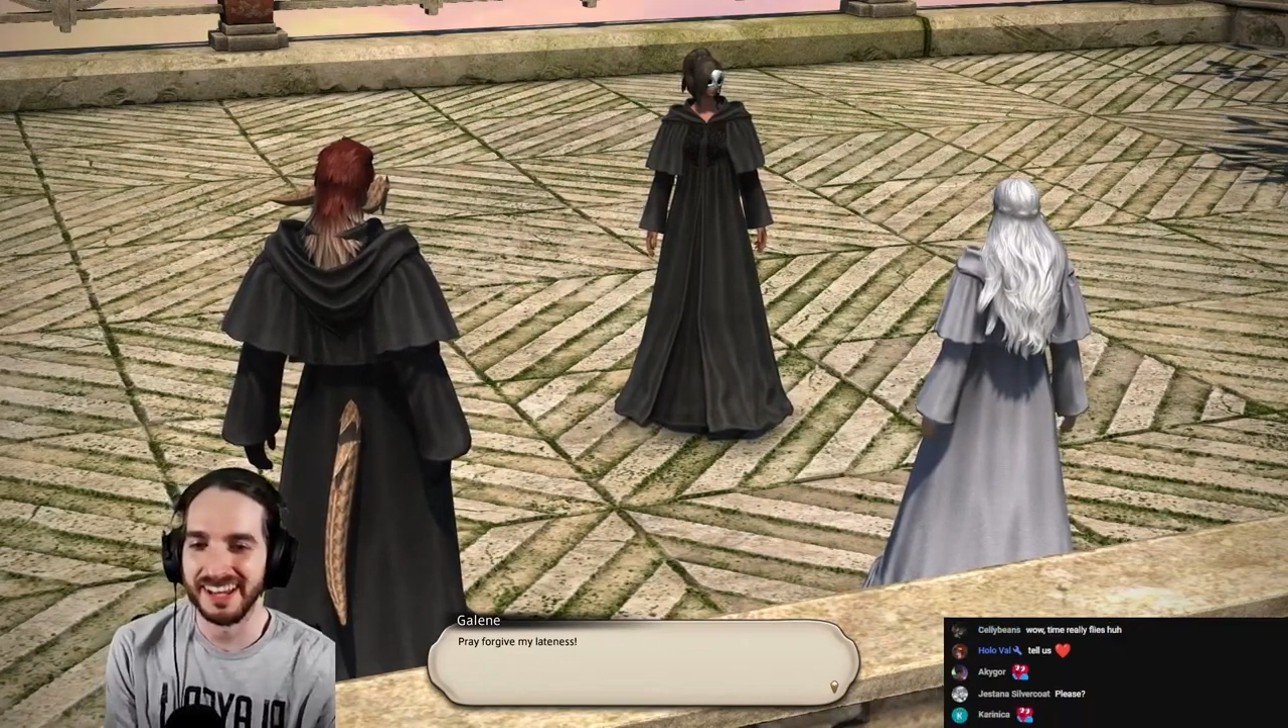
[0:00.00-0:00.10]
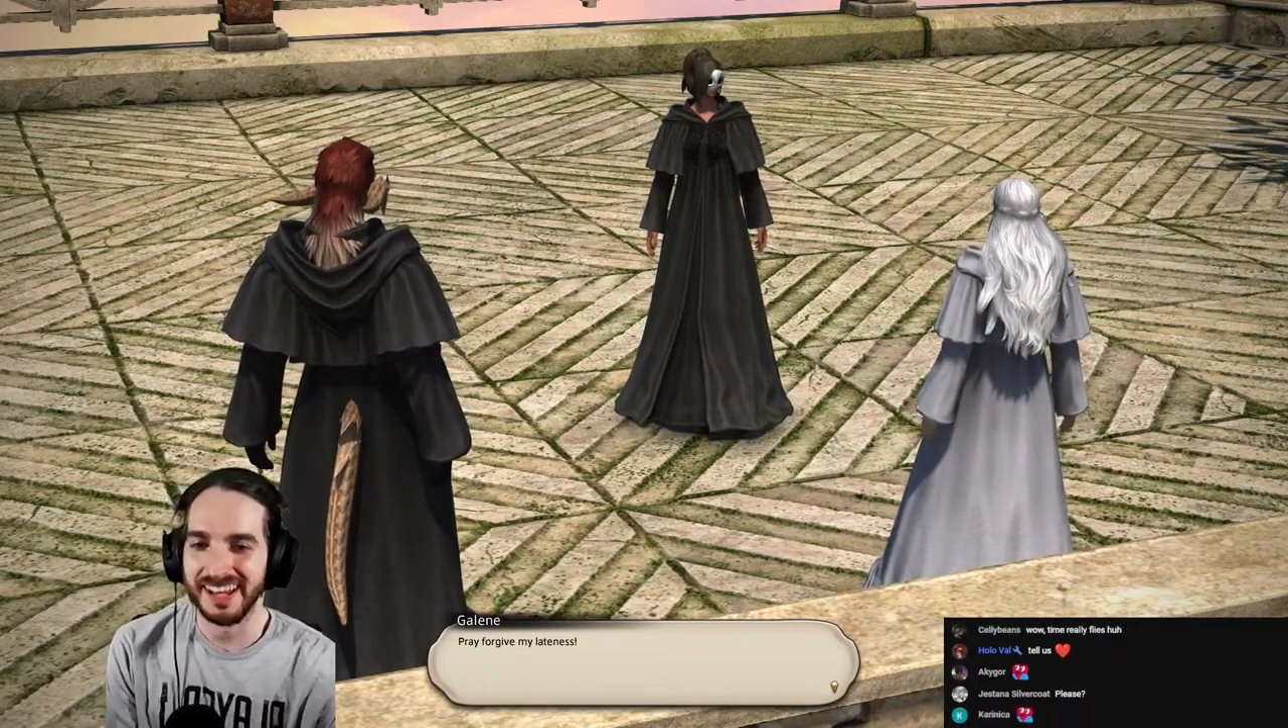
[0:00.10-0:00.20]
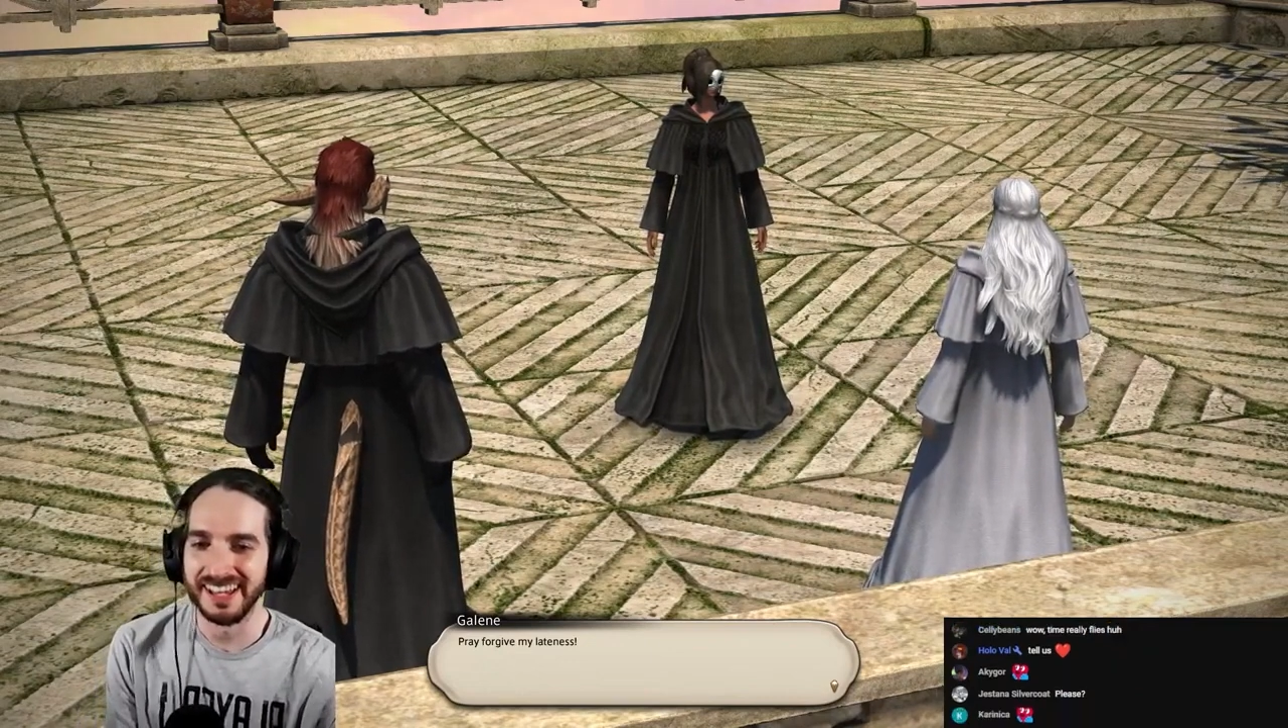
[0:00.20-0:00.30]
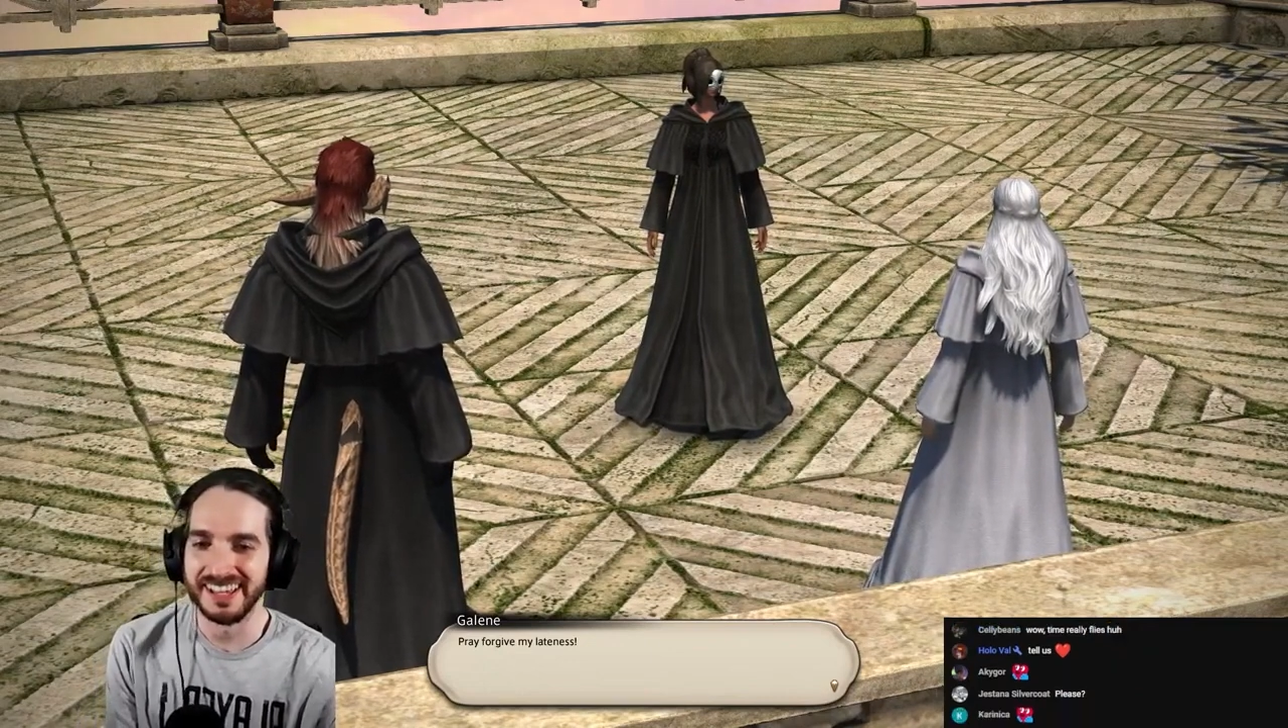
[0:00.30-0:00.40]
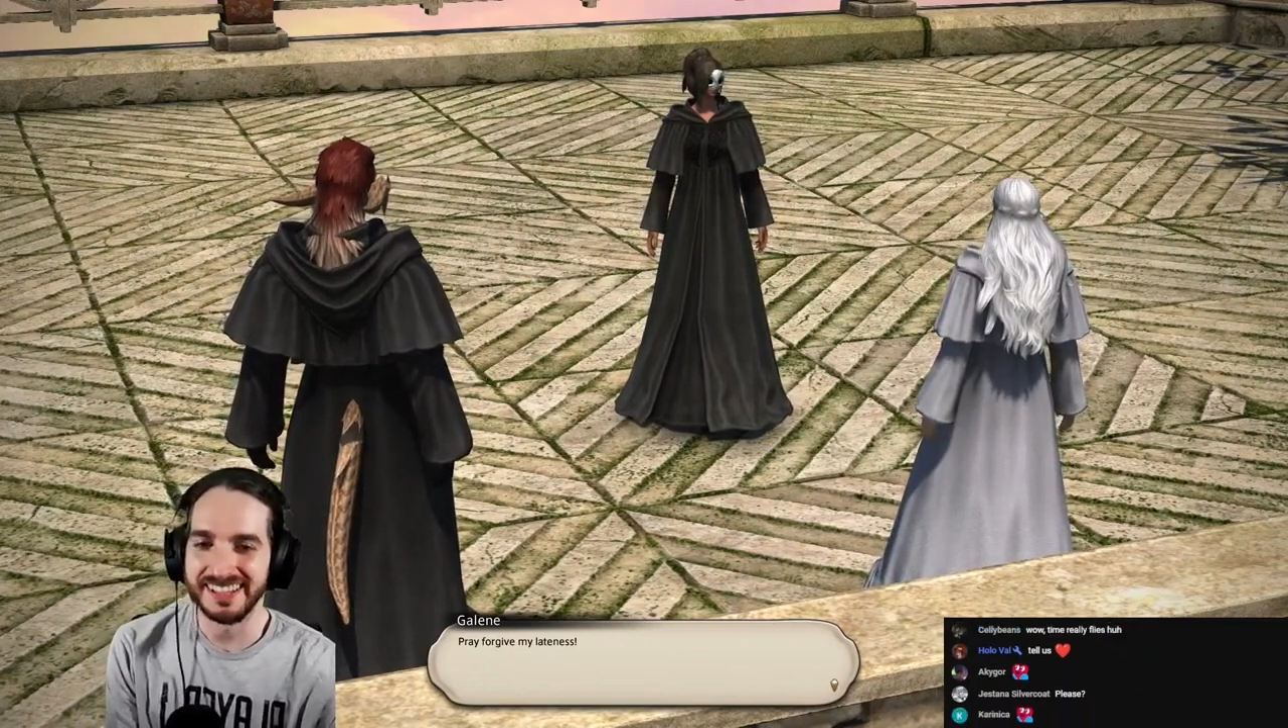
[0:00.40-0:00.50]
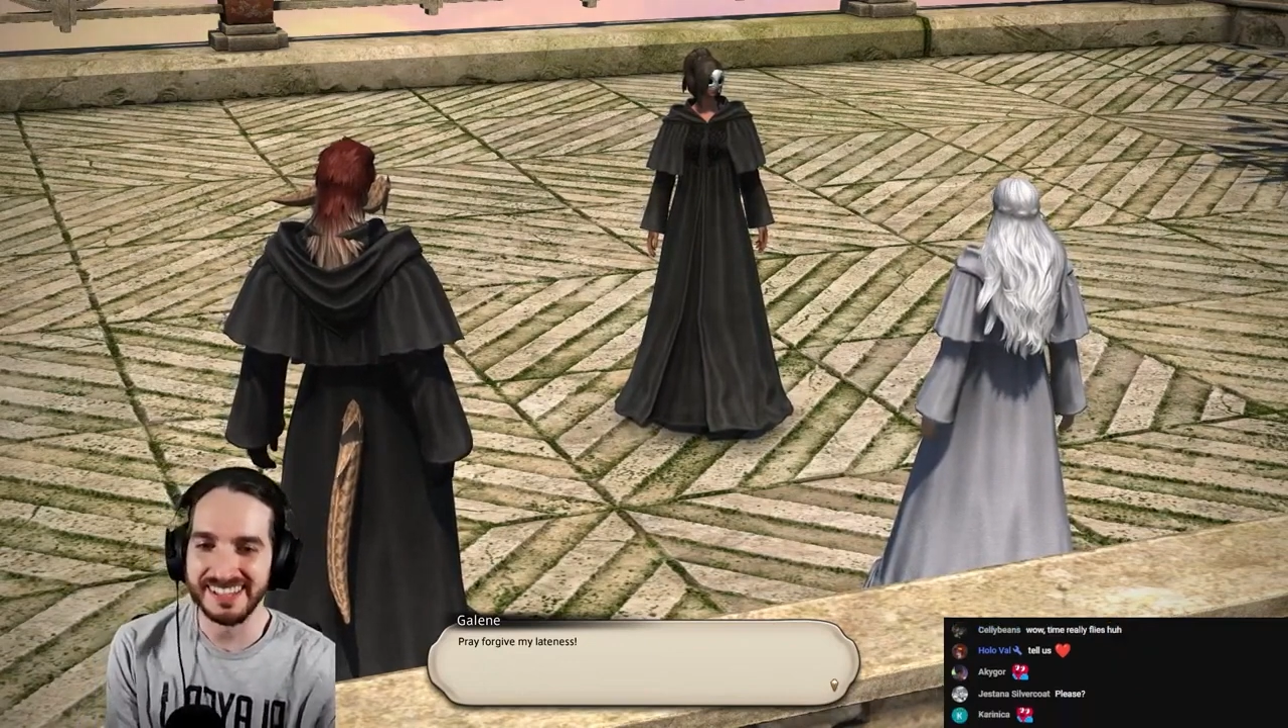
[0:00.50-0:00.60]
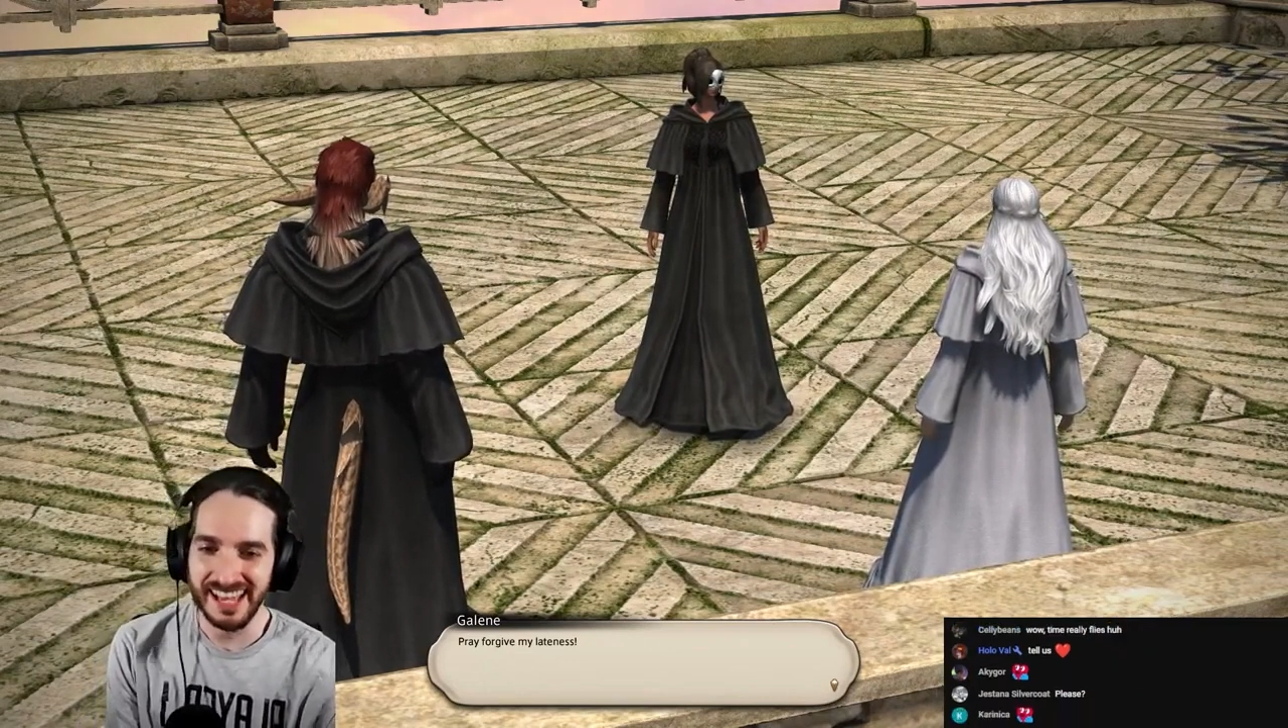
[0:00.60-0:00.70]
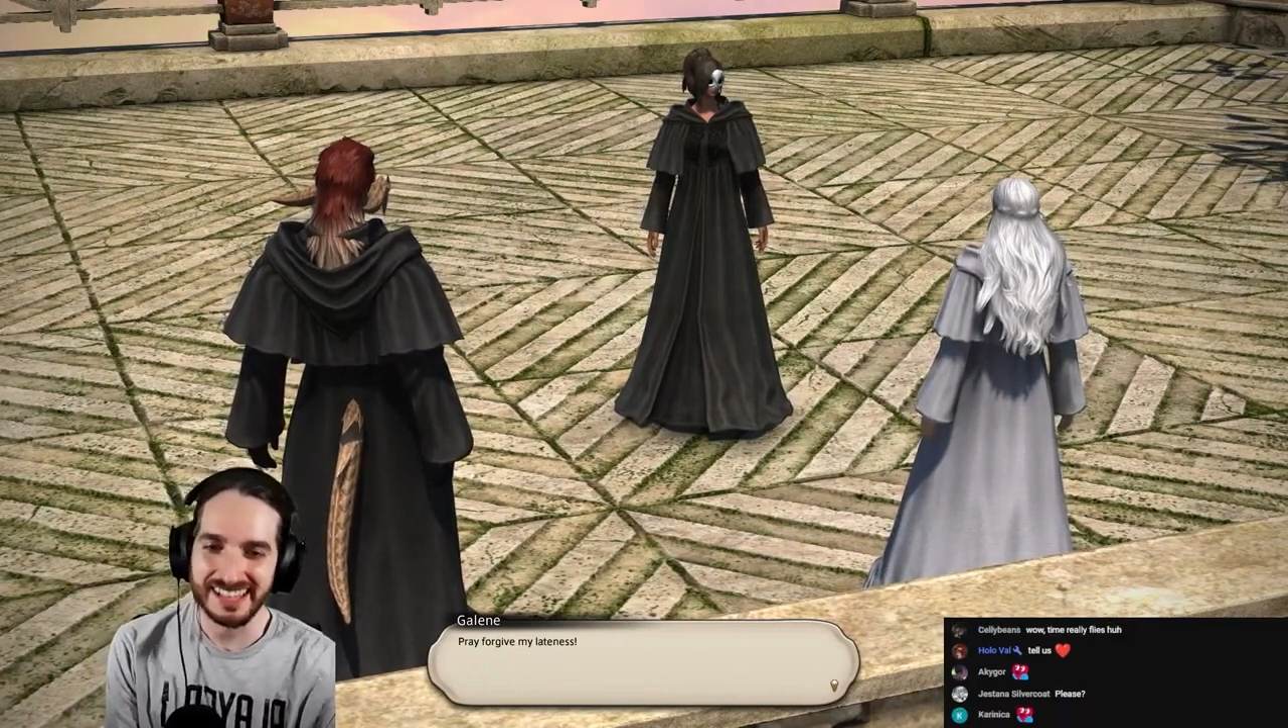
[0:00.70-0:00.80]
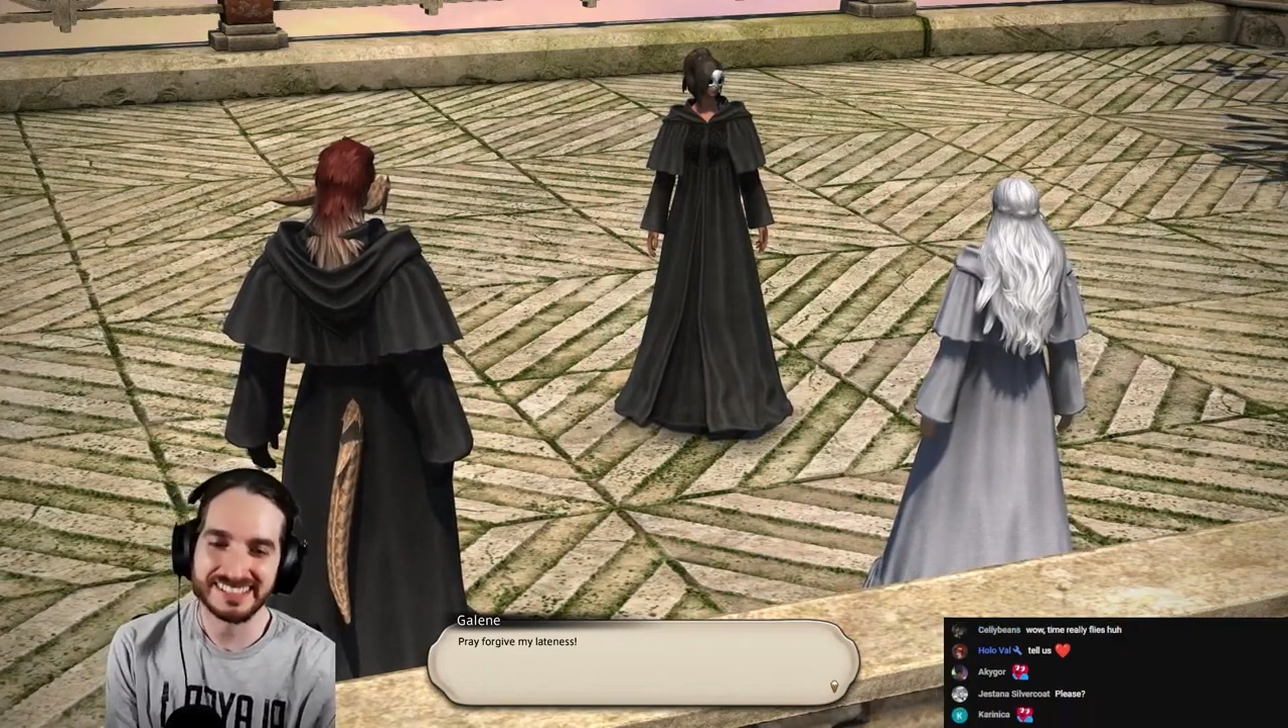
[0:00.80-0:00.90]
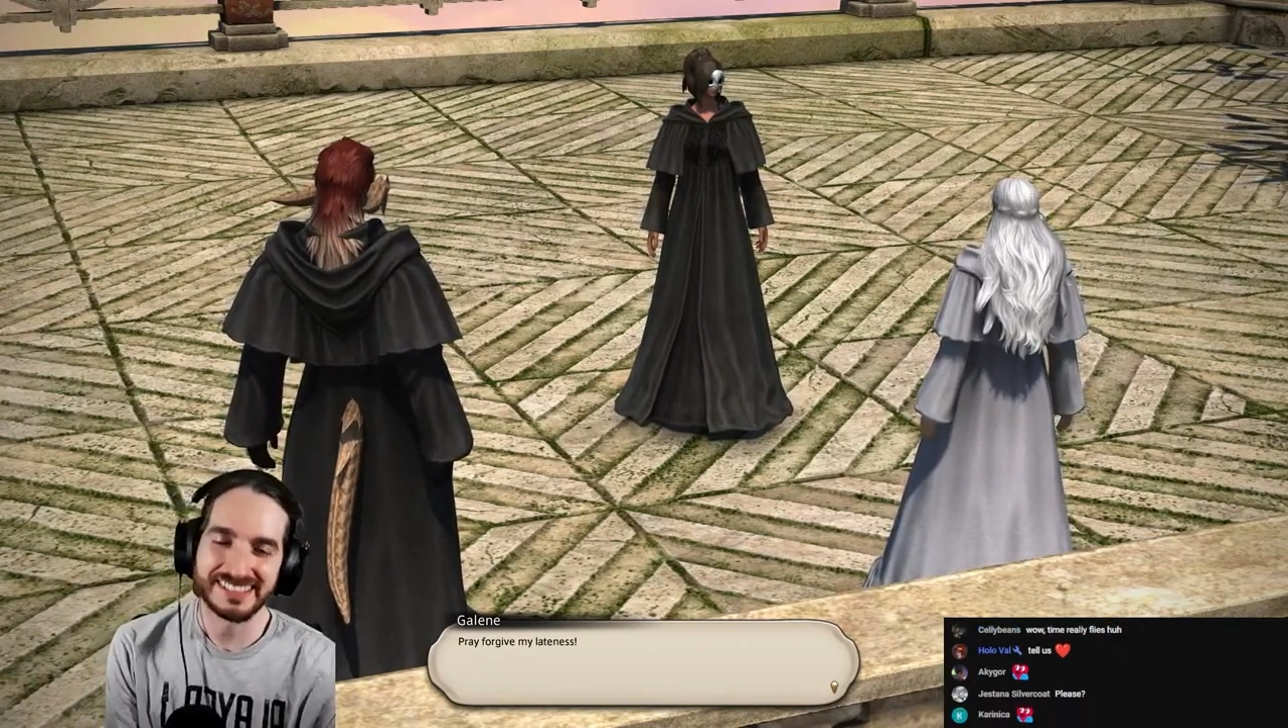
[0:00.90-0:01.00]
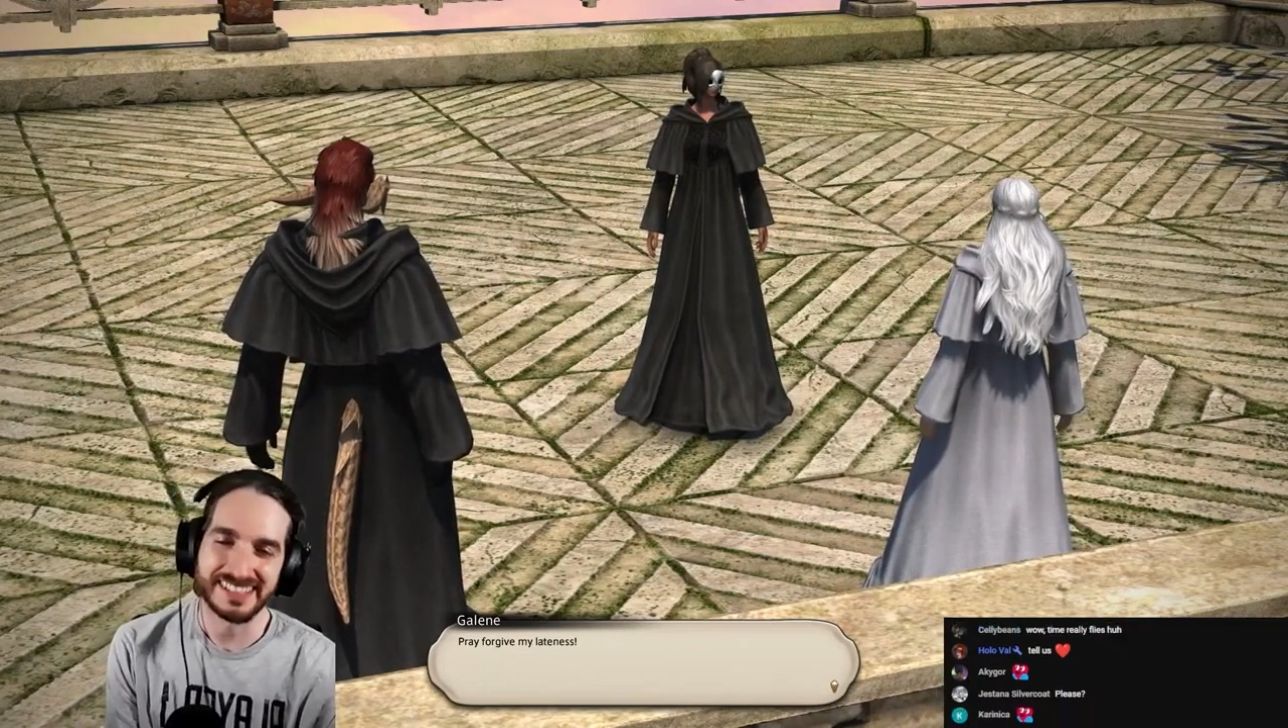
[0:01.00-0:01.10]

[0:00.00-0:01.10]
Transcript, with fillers: yes.